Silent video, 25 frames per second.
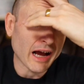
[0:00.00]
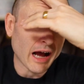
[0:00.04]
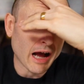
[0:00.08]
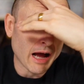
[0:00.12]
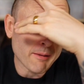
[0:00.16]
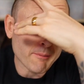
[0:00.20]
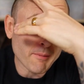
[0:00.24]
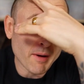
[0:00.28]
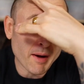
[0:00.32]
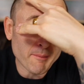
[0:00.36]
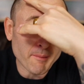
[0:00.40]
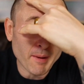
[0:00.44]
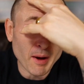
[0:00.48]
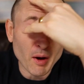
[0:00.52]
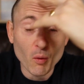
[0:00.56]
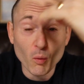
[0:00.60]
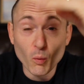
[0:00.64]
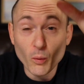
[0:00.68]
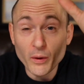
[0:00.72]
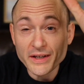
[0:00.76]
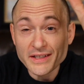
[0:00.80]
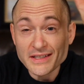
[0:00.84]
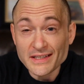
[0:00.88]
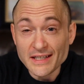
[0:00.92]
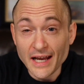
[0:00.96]
I'm on my
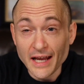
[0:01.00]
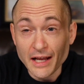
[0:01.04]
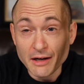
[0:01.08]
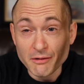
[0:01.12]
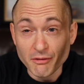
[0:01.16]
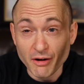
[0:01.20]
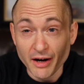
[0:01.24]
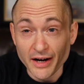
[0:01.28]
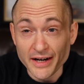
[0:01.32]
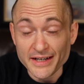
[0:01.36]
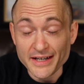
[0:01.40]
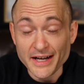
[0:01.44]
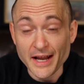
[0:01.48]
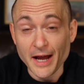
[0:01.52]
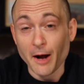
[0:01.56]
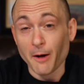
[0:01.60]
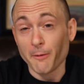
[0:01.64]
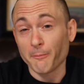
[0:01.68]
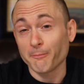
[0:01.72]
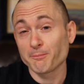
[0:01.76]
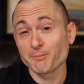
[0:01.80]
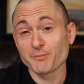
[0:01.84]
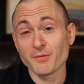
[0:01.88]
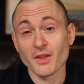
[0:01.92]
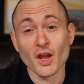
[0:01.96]
wits end right now.
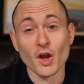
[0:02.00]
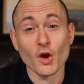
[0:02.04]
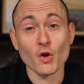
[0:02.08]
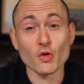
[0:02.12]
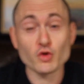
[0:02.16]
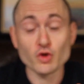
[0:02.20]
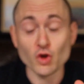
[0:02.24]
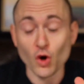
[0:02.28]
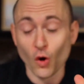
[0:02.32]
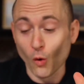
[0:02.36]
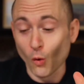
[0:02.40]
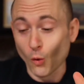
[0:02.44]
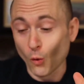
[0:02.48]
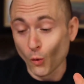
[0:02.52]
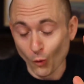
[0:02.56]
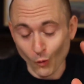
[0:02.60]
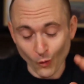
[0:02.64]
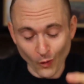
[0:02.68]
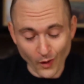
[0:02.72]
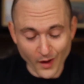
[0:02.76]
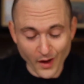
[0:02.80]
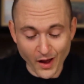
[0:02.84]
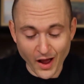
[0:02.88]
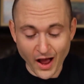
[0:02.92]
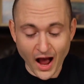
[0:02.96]
So
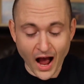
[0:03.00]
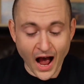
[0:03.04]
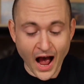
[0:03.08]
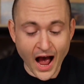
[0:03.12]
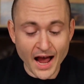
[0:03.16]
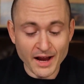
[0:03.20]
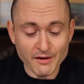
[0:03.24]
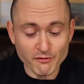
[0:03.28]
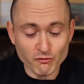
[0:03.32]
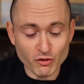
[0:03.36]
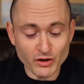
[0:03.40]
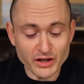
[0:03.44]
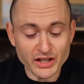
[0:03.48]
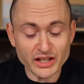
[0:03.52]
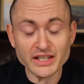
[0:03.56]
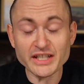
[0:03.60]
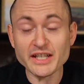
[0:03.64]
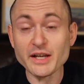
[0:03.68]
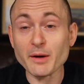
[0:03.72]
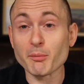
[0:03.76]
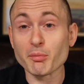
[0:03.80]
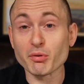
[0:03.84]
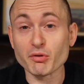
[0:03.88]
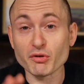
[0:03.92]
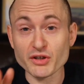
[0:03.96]
I
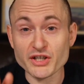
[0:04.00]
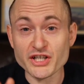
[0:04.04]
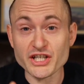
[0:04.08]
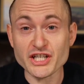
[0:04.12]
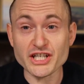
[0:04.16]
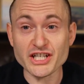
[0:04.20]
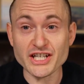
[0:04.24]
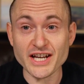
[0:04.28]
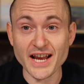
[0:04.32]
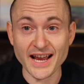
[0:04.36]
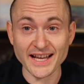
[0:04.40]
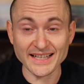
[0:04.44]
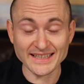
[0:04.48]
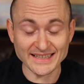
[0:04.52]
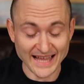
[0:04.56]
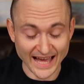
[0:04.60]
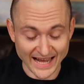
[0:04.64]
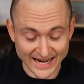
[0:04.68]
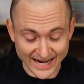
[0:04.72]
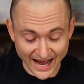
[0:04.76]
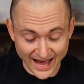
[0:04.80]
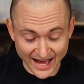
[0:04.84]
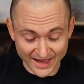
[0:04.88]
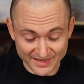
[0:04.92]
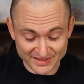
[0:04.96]
really appreciate
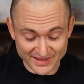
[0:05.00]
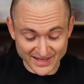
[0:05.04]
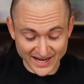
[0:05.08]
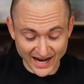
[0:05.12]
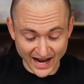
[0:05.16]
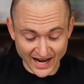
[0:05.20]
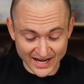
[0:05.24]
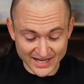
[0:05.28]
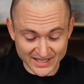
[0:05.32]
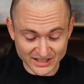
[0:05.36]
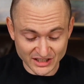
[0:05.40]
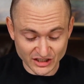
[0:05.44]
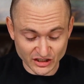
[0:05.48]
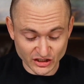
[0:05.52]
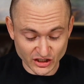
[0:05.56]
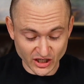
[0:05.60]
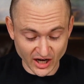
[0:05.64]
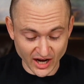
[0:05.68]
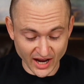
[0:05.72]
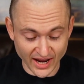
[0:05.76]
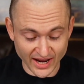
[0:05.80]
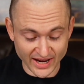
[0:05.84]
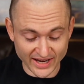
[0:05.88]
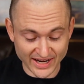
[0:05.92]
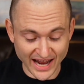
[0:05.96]
that the Ice
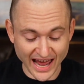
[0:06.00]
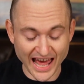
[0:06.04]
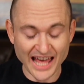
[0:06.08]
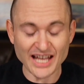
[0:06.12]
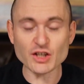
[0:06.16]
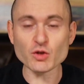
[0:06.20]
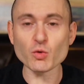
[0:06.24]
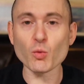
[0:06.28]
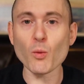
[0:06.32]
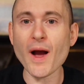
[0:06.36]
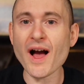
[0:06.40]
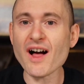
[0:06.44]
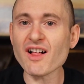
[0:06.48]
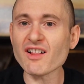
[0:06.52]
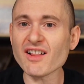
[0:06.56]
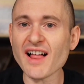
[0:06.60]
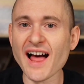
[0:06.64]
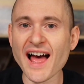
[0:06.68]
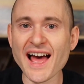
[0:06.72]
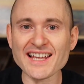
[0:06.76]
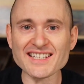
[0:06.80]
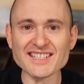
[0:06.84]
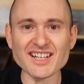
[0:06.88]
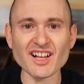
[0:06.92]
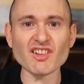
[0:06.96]
Giant, as well
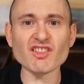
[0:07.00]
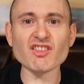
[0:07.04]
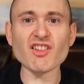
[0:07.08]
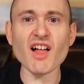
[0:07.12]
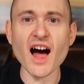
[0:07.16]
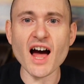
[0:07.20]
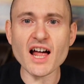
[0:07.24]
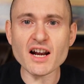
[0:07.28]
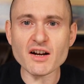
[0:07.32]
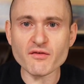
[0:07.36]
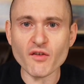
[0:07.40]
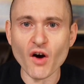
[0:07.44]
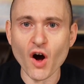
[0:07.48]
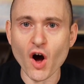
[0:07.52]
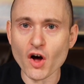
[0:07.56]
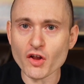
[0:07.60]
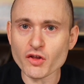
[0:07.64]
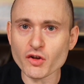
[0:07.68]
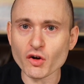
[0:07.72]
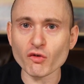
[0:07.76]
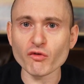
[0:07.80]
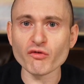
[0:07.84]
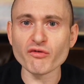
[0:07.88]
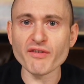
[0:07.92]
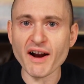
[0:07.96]
as a lot of
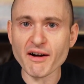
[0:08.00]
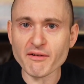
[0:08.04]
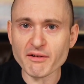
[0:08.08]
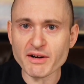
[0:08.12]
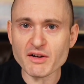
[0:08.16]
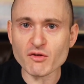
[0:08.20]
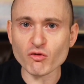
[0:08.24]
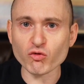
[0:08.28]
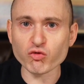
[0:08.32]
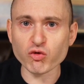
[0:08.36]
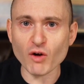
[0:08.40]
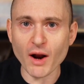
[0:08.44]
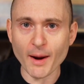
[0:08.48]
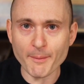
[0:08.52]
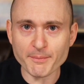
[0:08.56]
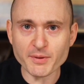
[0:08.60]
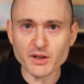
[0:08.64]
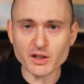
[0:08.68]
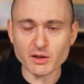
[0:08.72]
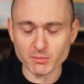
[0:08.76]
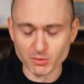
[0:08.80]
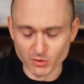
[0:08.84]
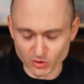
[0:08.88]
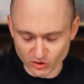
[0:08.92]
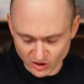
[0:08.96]
other very
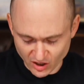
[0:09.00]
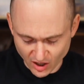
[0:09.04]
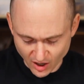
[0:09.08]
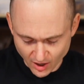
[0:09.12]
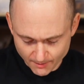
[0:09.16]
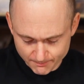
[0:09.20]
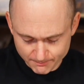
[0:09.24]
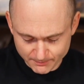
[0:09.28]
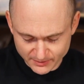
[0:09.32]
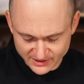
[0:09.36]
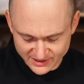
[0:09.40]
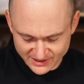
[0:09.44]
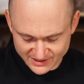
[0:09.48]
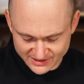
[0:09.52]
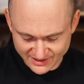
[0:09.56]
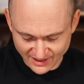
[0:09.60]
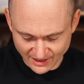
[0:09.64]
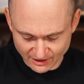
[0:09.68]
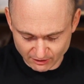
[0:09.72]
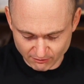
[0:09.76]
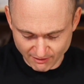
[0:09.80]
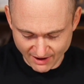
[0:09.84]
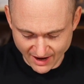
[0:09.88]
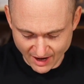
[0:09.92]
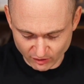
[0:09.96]
reputable companies
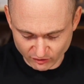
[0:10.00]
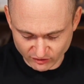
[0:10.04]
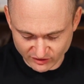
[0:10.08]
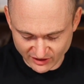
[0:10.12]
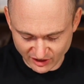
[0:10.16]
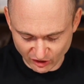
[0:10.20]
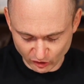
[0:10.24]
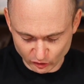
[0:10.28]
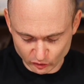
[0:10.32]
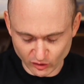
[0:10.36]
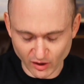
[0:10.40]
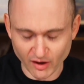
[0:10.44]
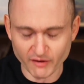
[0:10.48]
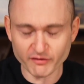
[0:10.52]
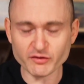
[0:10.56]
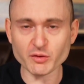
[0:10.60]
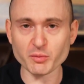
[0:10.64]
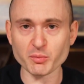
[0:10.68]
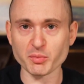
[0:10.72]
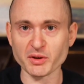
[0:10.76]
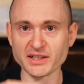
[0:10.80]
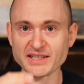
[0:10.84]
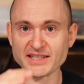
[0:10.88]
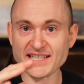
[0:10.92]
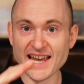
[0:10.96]
that are out there, love to
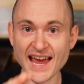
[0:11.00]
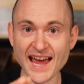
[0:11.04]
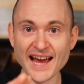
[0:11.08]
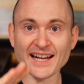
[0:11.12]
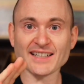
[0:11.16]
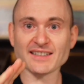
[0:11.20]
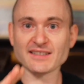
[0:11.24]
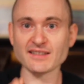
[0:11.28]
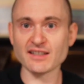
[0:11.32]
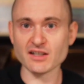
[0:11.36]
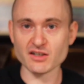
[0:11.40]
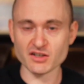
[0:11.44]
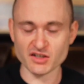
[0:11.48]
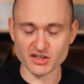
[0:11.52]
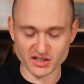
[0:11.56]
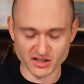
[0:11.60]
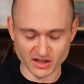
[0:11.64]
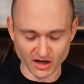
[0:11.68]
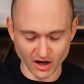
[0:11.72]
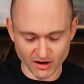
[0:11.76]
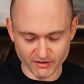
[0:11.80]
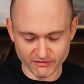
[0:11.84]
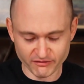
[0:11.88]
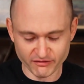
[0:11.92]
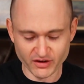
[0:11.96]
protect their
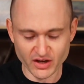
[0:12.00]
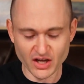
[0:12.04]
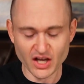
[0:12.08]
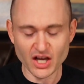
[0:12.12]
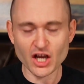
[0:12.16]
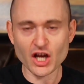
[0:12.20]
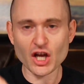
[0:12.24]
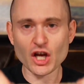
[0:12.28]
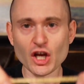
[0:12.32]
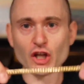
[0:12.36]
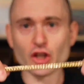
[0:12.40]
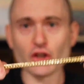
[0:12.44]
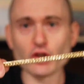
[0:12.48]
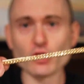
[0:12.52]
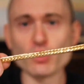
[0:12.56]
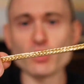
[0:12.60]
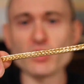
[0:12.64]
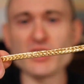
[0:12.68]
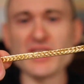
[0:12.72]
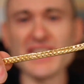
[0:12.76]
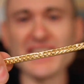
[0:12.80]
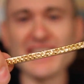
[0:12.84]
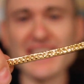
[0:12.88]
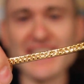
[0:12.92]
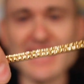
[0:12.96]
stuff
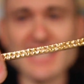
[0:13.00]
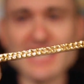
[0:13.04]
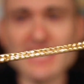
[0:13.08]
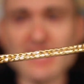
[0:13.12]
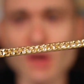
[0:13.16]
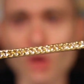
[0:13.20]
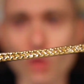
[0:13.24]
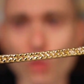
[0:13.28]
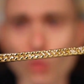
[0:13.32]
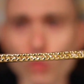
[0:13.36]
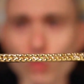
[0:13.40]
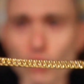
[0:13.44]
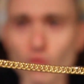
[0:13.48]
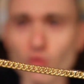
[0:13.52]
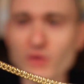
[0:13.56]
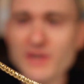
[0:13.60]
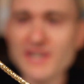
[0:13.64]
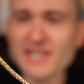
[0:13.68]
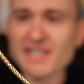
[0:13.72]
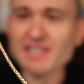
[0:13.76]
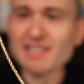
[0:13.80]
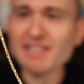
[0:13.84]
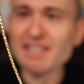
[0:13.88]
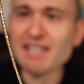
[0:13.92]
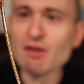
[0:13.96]
using these
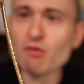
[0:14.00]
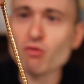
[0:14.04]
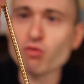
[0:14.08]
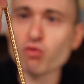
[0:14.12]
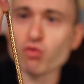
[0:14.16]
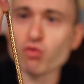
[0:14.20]
really,